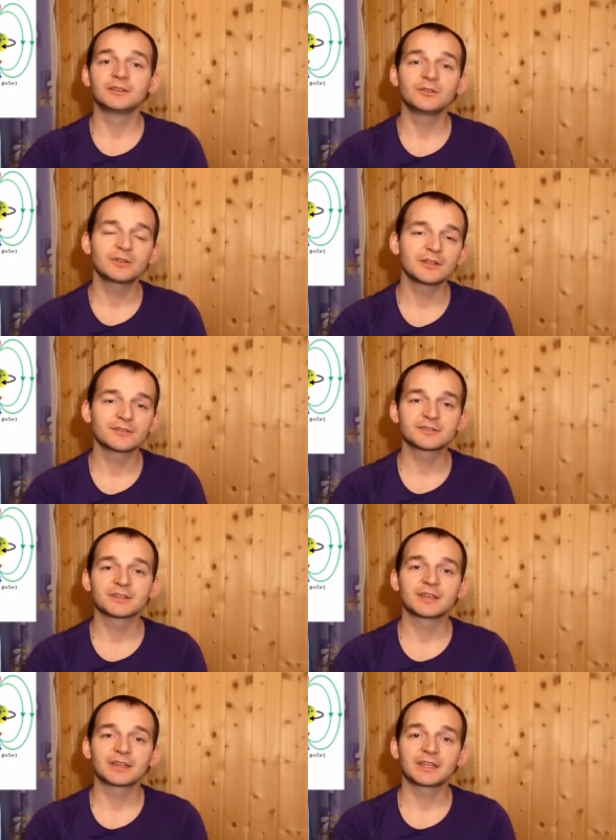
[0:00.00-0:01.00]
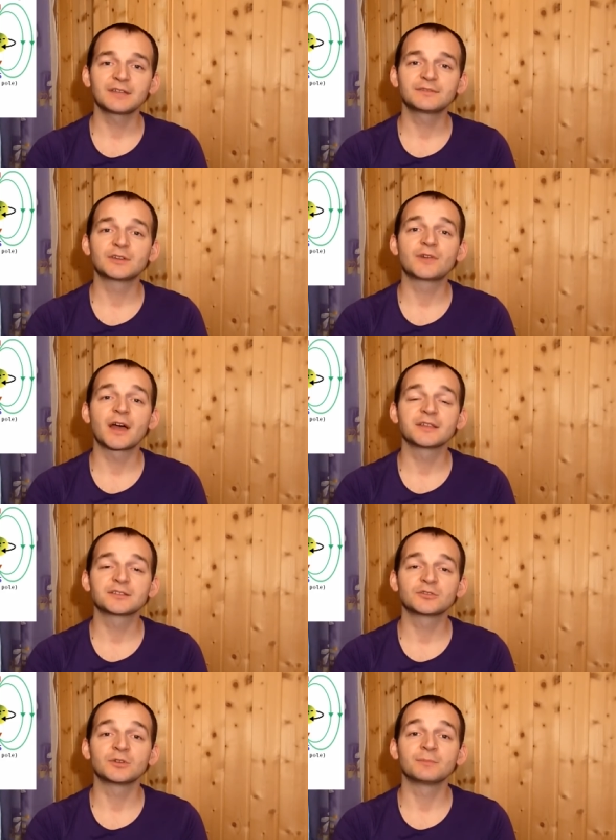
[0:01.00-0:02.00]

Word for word: nucleus give the rise to